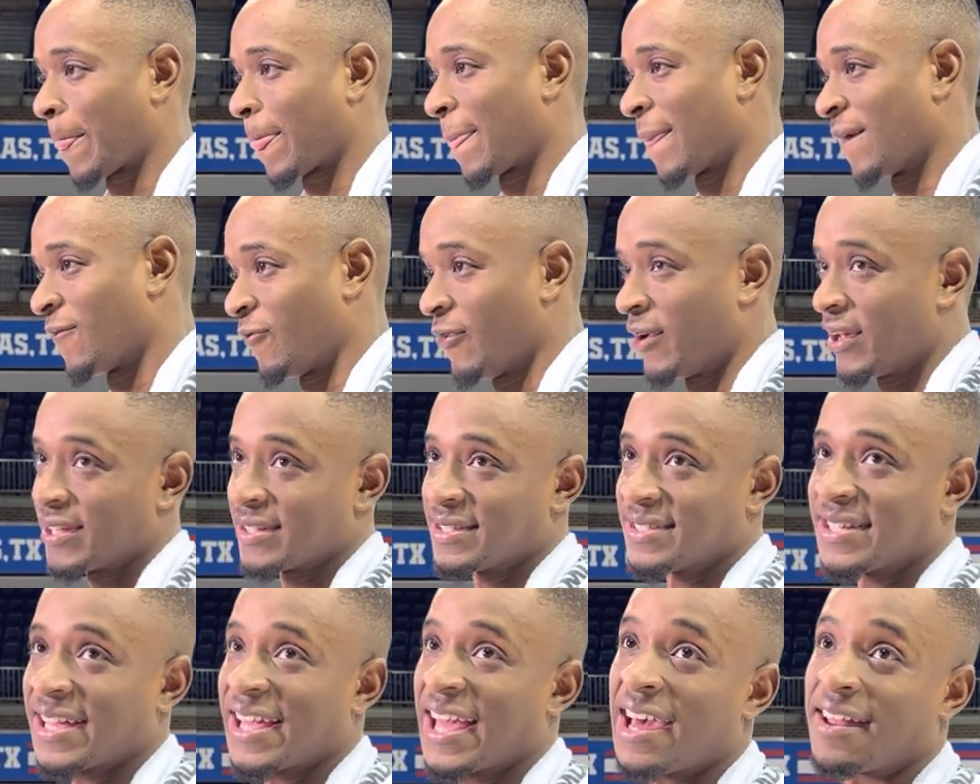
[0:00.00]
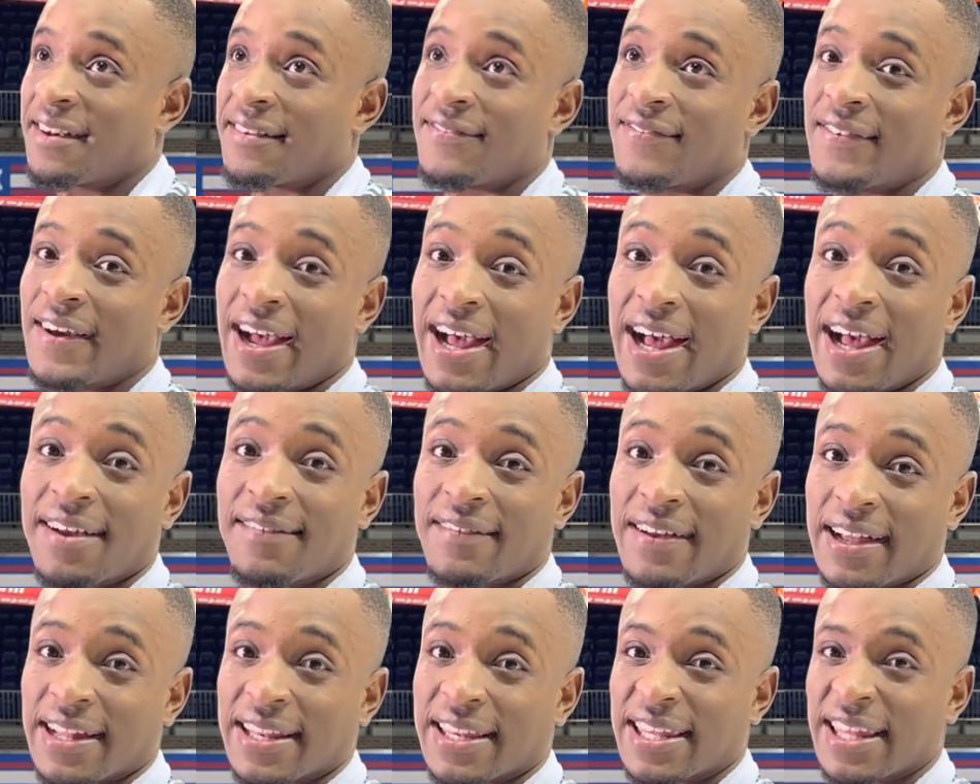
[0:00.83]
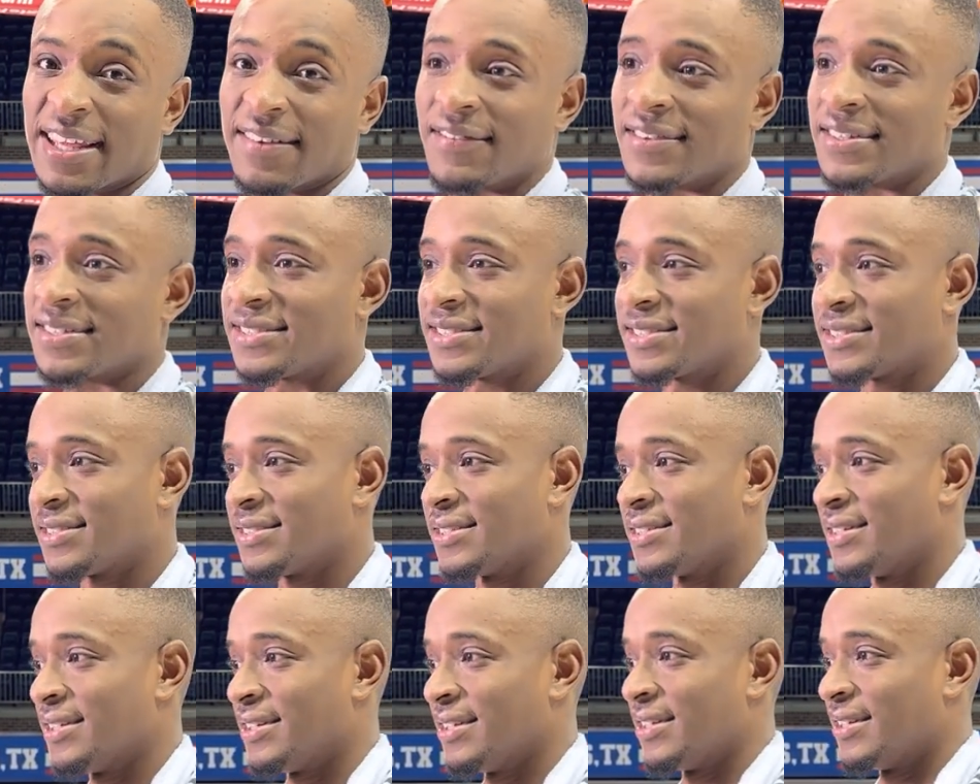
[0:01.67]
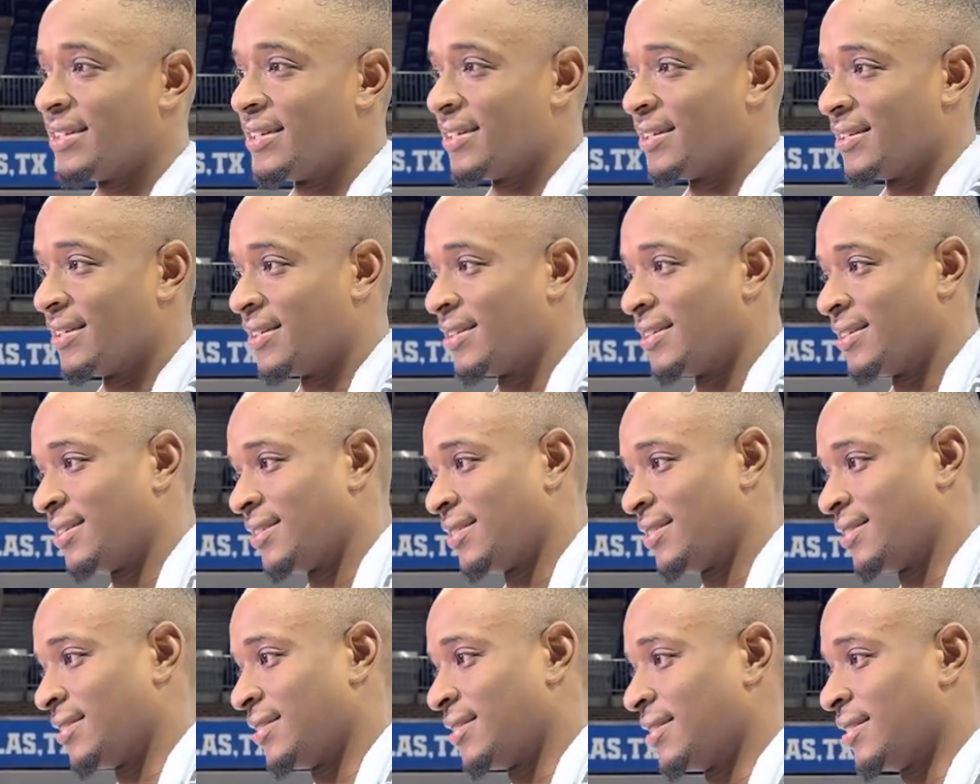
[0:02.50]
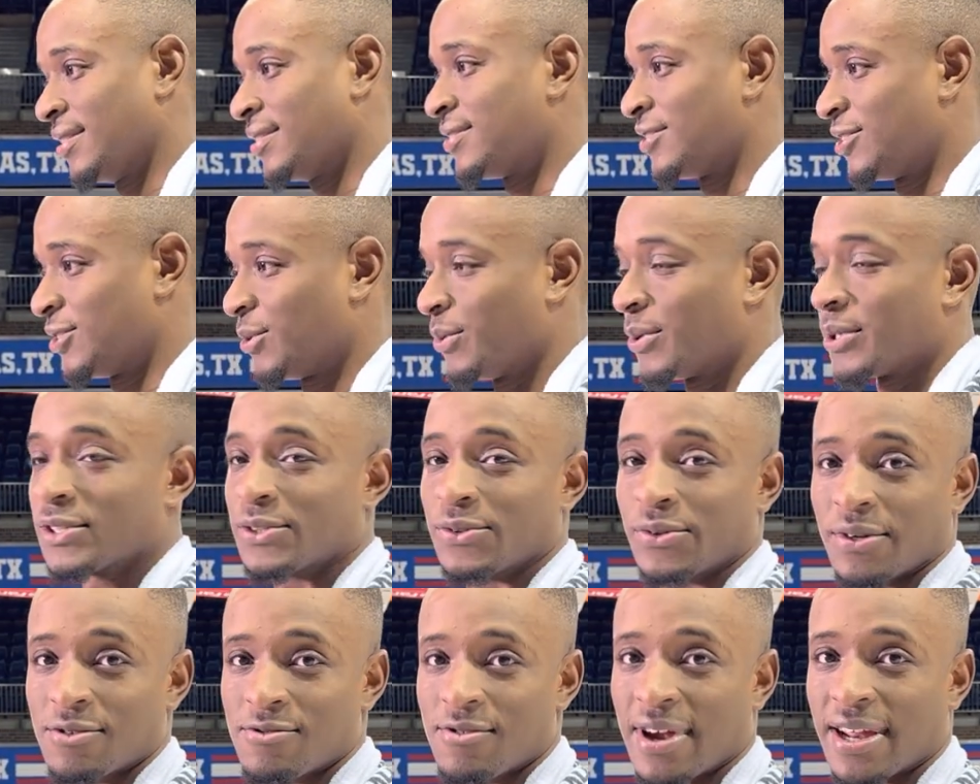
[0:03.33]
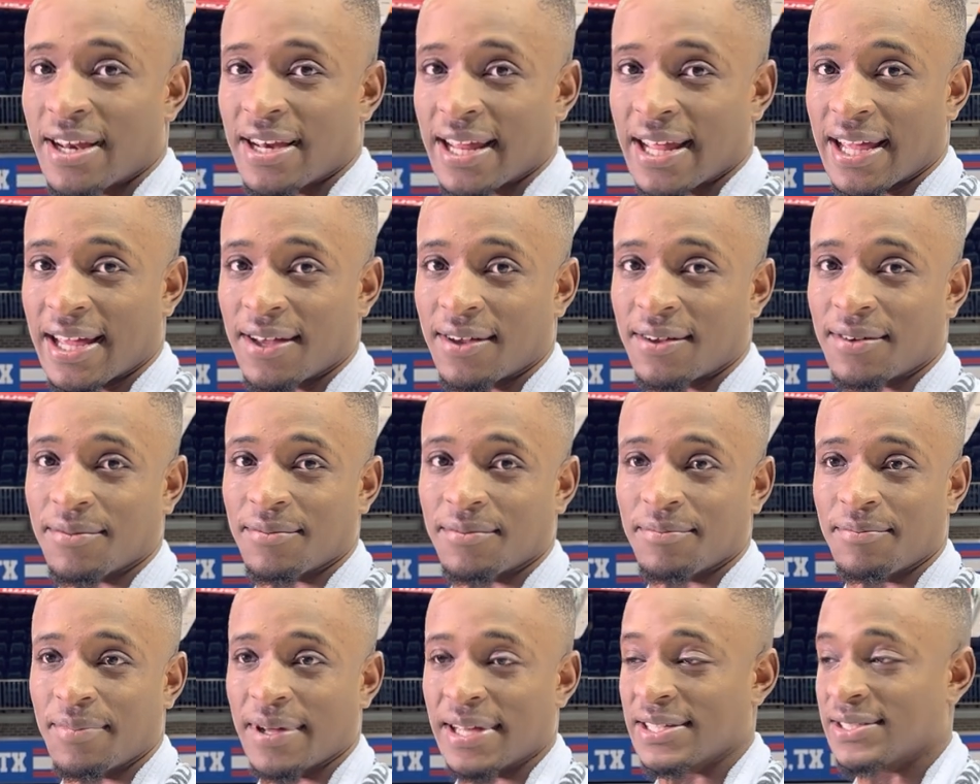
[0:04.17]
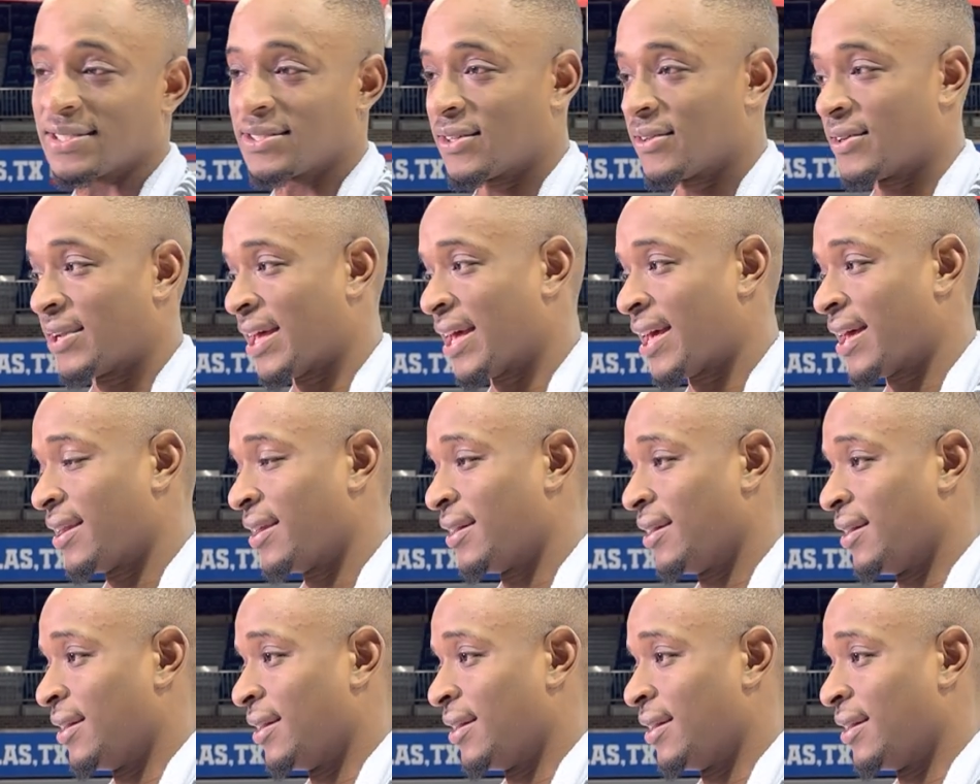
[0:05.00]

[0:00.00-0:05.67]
if we could say out of five, I'd give us a two or three right now based on that.